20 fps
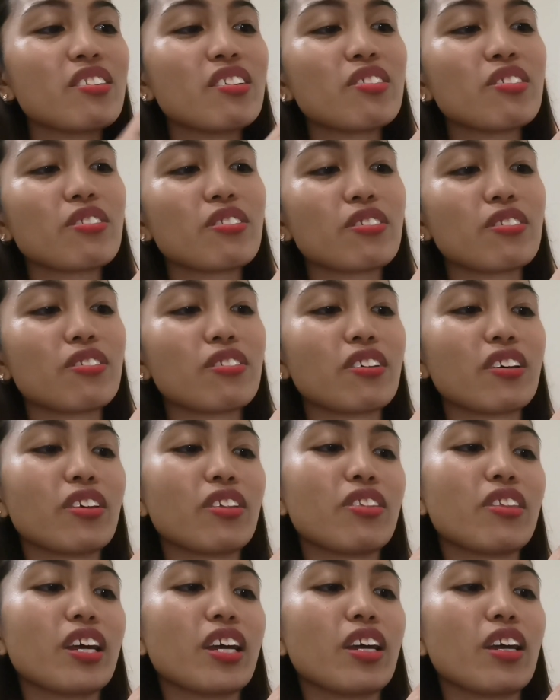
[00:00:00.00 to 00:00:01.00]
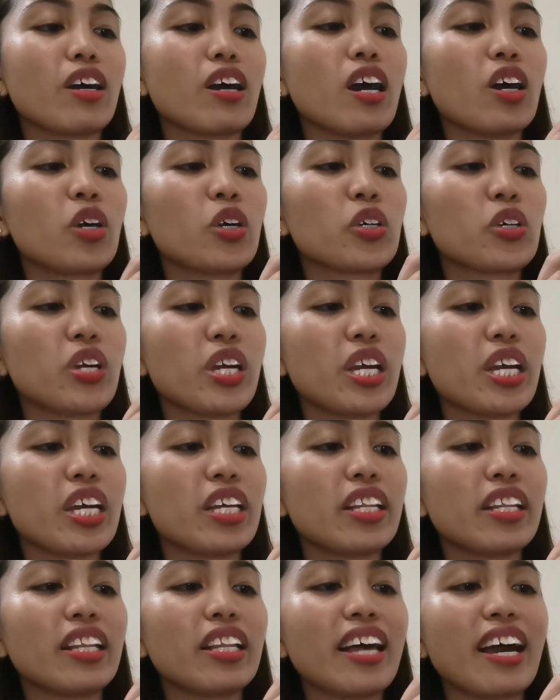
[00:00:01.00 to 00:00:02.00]
This is the a
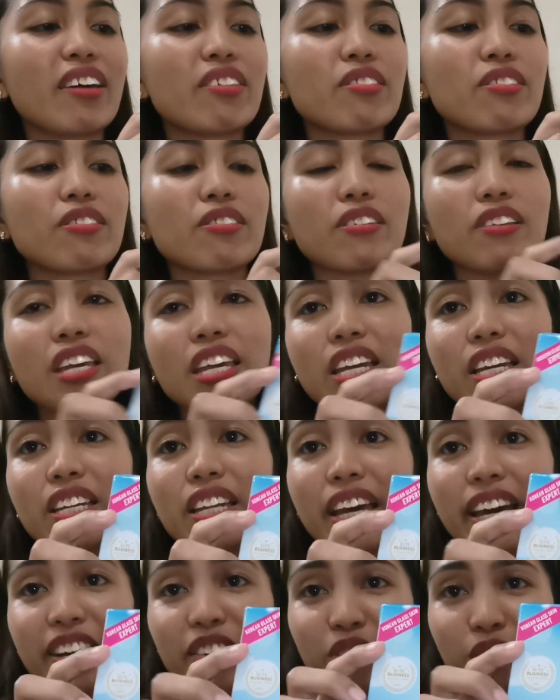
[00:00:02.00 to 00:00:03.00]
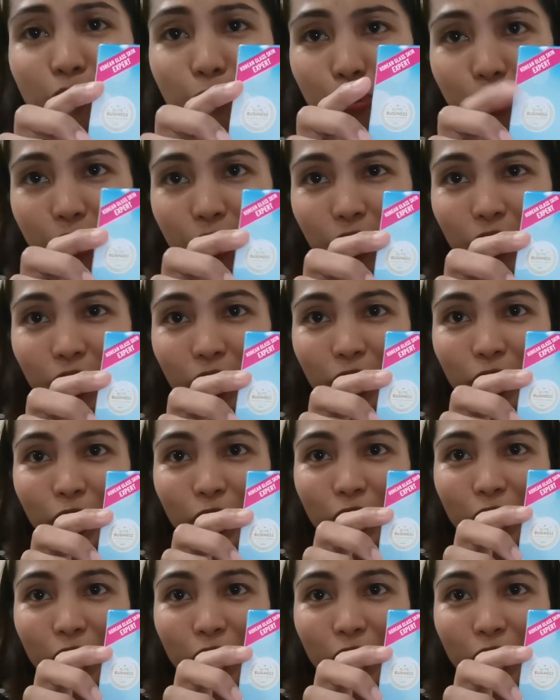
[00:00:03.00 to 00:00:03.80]
Korean glass skin expert.